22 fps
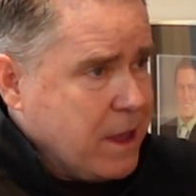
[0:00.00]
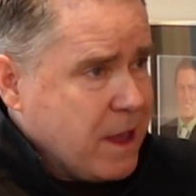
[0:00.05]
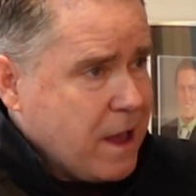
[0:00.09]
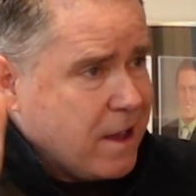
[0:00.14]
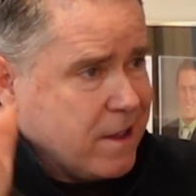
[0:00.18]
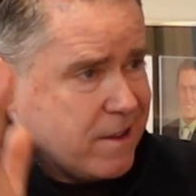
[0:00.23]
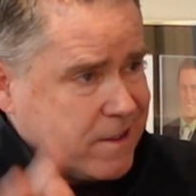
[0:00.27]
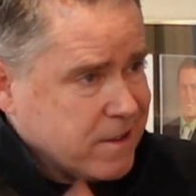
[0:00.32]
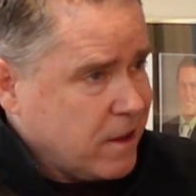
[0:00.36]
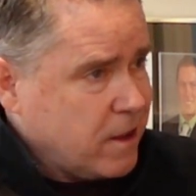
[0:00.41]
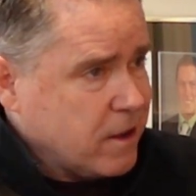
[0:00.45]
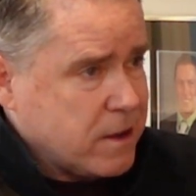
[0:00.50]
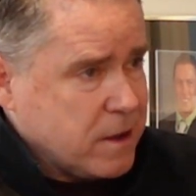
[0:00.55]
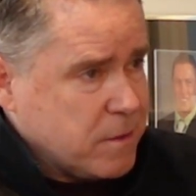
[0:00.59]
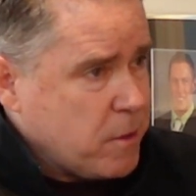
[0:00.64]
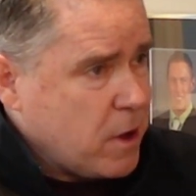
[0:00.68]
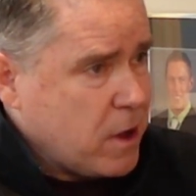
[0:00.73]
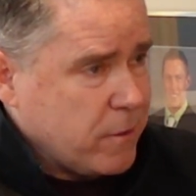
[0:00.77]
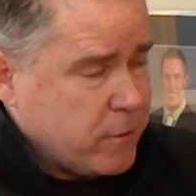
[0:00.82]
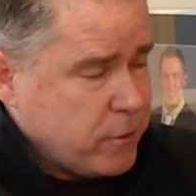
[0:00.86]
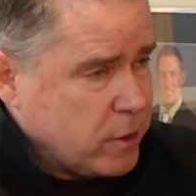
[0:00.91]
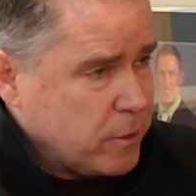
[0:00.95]
I suck. I'm
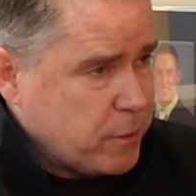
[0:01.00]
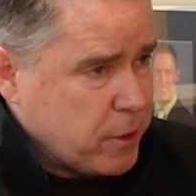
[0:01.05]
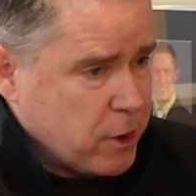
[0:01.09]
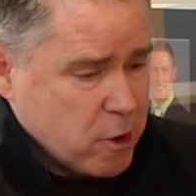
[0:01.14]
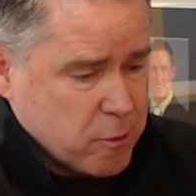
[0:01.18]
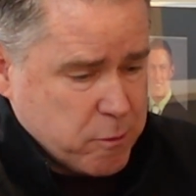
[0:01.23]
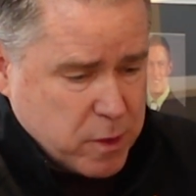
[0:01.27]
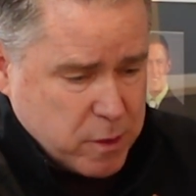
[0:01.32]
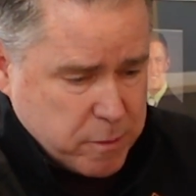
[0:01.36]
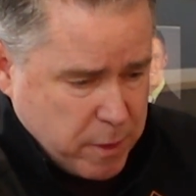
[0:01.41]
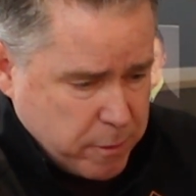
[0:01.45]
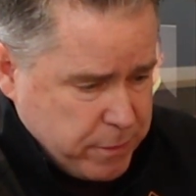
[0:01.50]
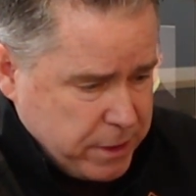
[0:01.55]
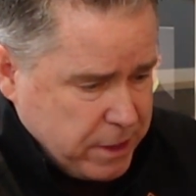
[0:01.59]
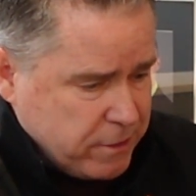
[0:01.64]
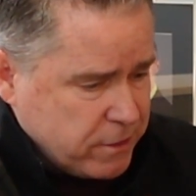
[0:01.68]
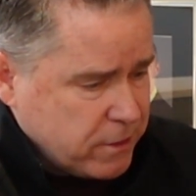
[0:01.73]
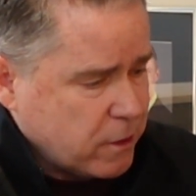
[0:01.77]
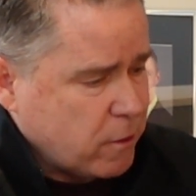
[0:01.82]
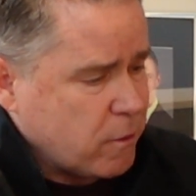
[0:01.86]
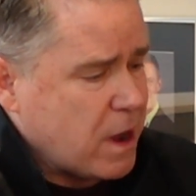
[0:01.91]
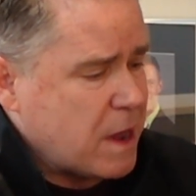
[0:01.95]
awful. I'm terrible. I'm a
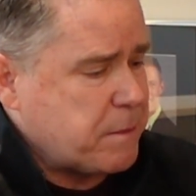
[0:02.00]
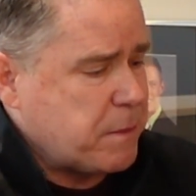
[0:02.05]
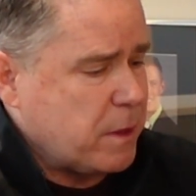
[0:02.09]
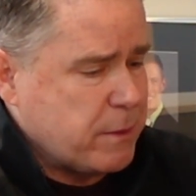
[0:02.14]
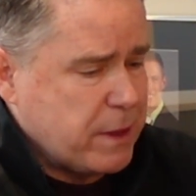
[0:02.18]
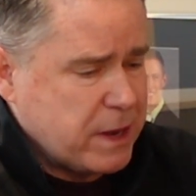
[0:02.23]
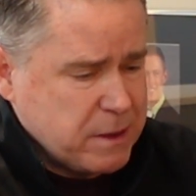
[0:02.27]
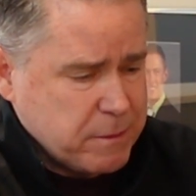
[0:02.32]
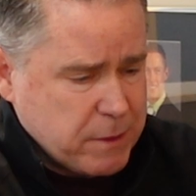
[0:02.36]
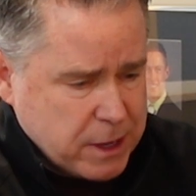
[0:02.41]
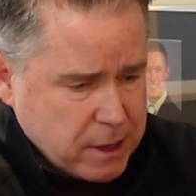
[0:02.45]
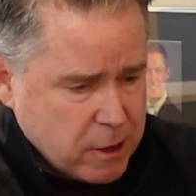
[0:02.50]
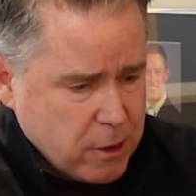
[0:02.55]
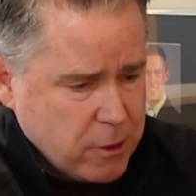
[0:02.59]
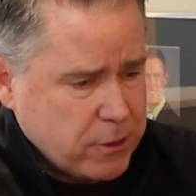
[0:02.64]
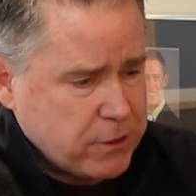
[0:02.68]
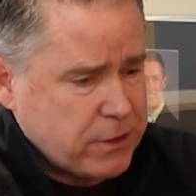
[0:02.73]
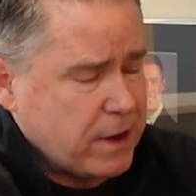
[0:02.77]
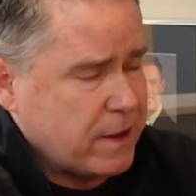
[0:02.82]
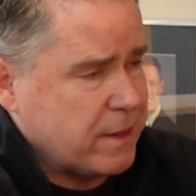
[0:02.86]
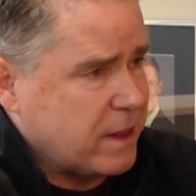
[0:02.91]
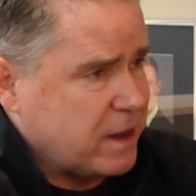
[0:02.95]
piece of crap. I'm letting my
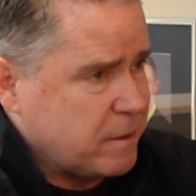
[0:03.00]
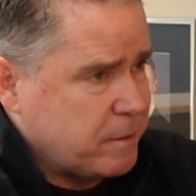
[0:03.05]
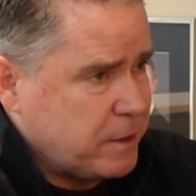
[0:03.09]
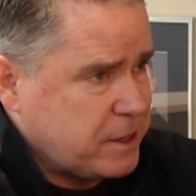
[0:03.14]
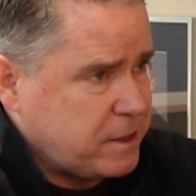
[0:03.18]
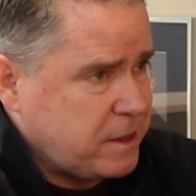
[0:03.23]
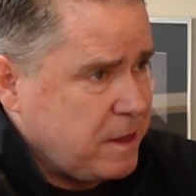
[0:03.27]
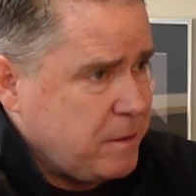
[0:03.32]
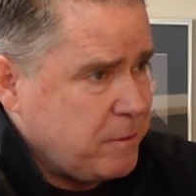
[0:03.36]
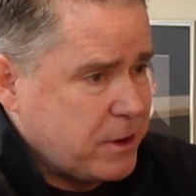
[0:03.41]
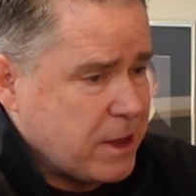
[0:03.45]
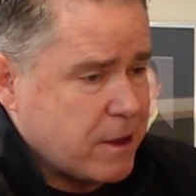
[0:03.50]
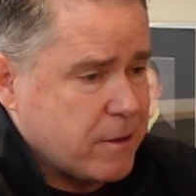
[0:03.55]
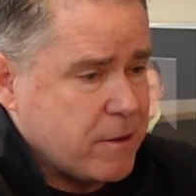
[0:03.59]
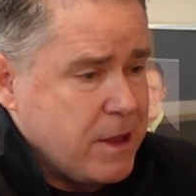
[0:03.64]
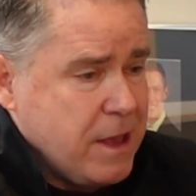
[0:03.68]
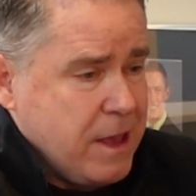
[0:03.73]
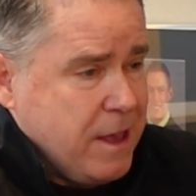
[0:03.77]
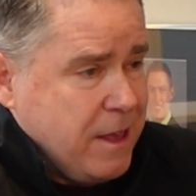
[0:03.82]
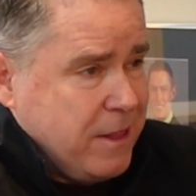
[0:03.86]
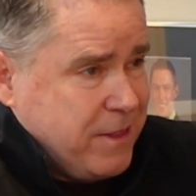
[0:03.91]
coach down, letting my team down.